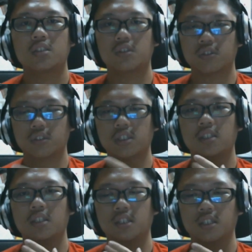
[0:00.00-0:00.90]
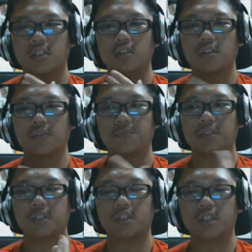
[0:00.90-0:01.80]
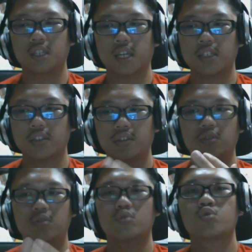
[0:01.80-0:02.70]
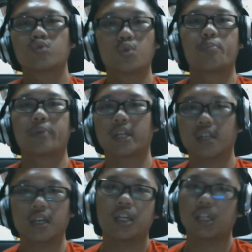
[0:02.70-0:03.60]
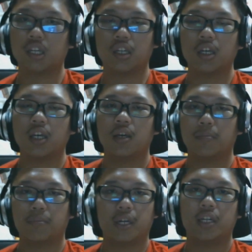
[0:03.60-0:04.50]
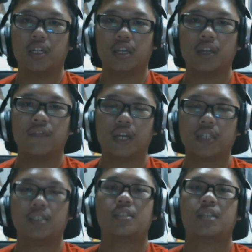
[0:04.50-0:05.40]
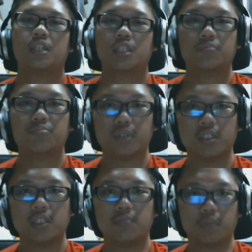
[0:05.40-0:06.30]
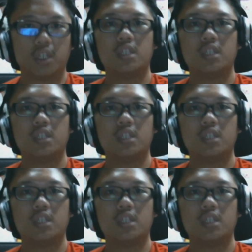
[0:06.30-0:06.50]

You know, they think, you know, they're gonna get a stupid idiot, but in fact he's actually pretty smart,